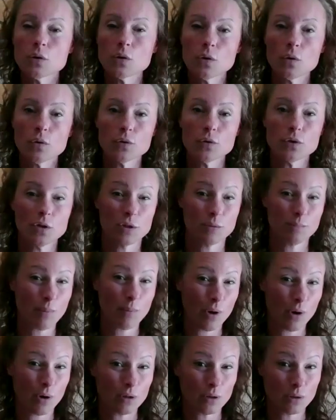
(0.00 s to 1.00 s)
not just
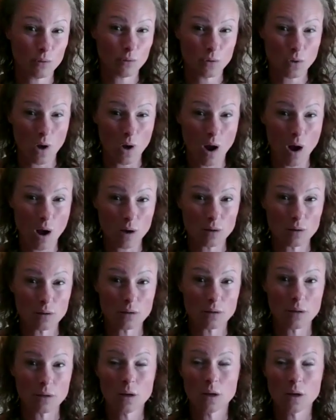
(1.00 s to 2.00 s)
personal to
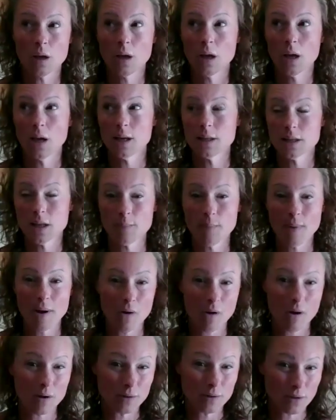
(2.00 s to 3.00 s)
us, it's
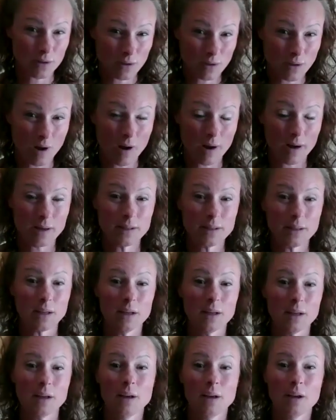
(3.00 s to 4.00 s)
about our
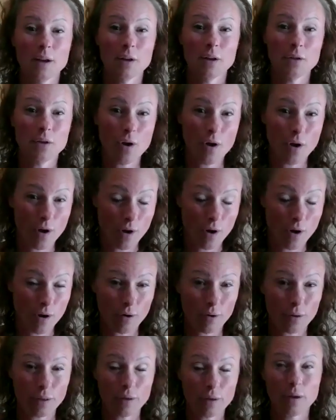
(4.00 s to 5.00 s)
society, the
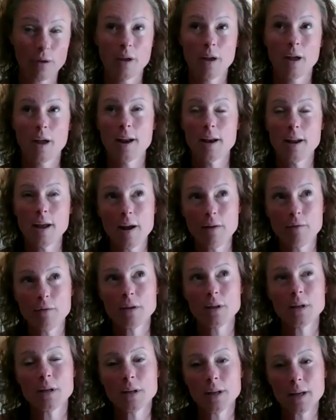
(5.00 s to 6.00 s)
earth, and
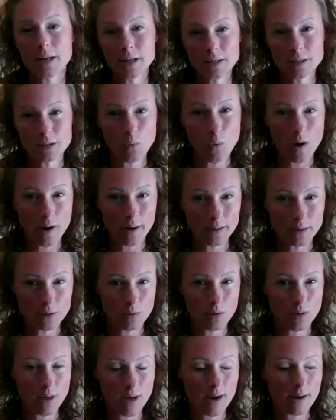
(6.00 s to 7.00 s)
everything that entwines
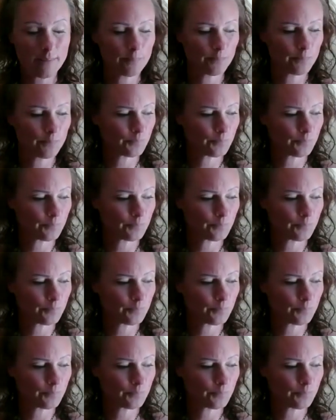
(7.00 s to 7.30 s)
with that.